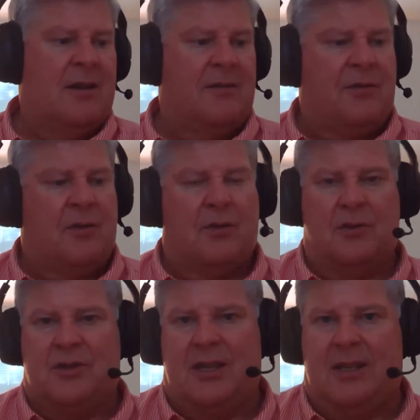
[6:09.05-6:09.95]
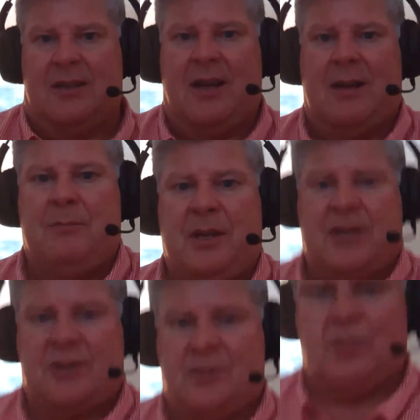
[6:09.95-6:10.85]
for those that got
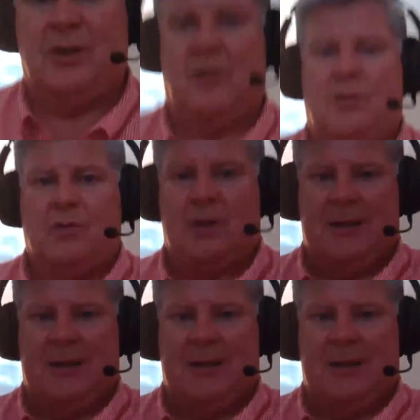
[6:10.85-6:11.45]
missed when you